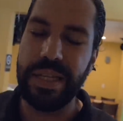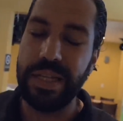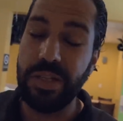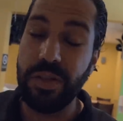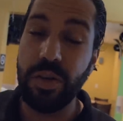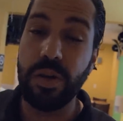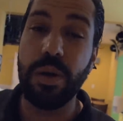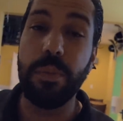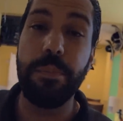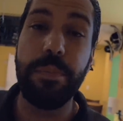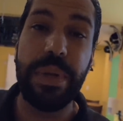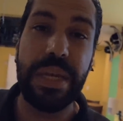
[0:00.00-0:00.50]
They
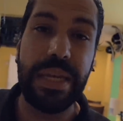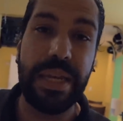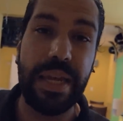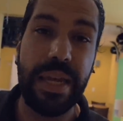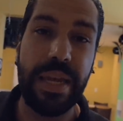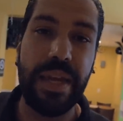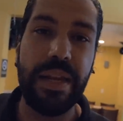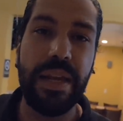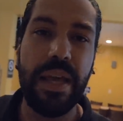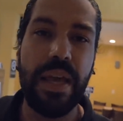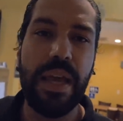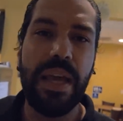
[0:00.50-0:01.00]
took a big
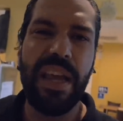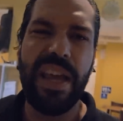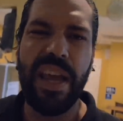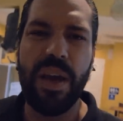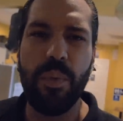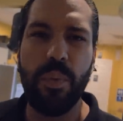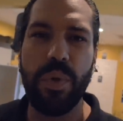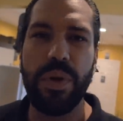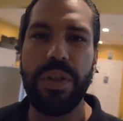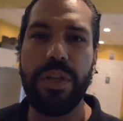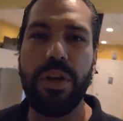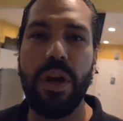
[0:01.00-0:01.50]
hit,
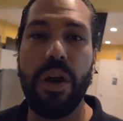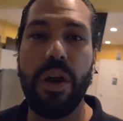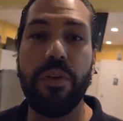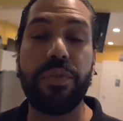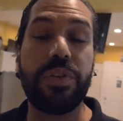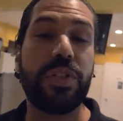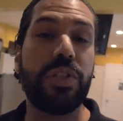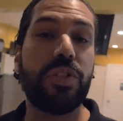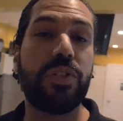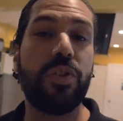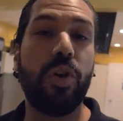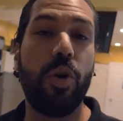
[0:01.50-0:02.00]
and one of the
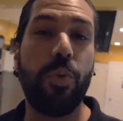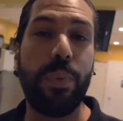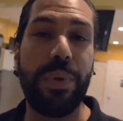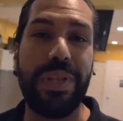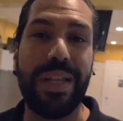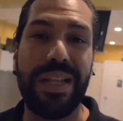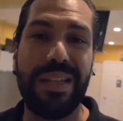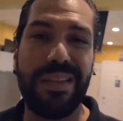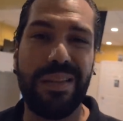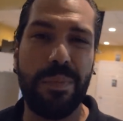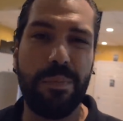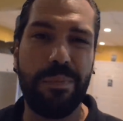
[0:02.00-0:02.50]
officers told me
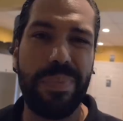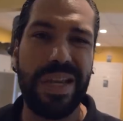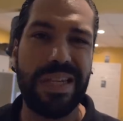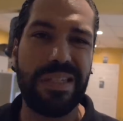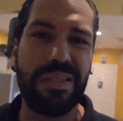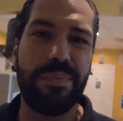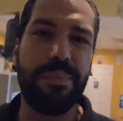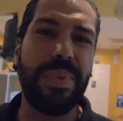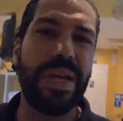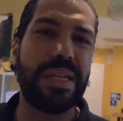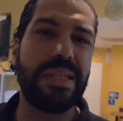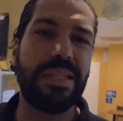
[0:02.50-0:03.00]
that the best
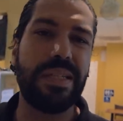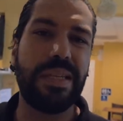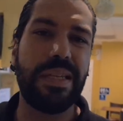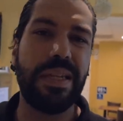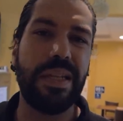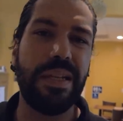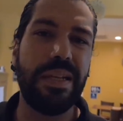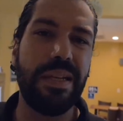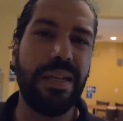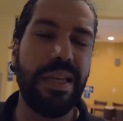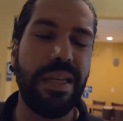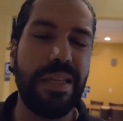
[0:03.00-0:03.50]

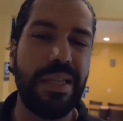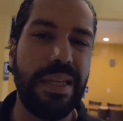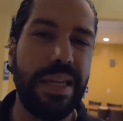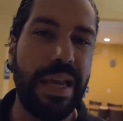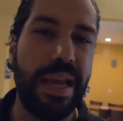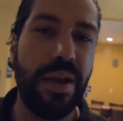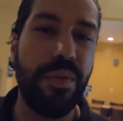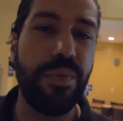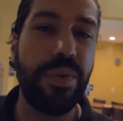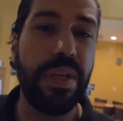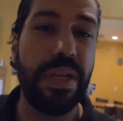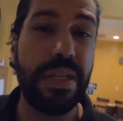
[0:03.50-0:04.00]
Mexican in the
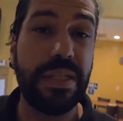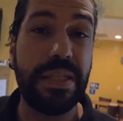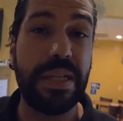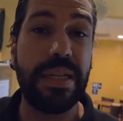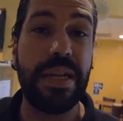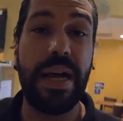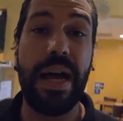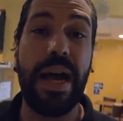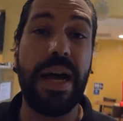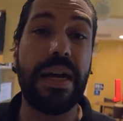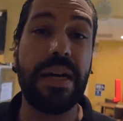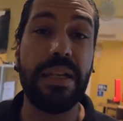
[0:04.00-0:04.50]
area is at
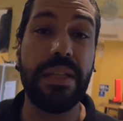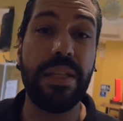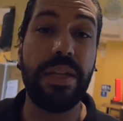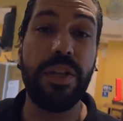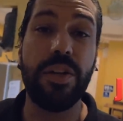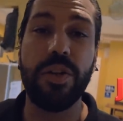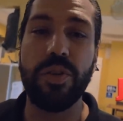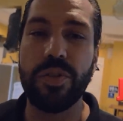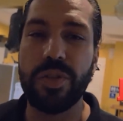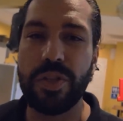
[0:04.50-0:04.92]
Jacalito.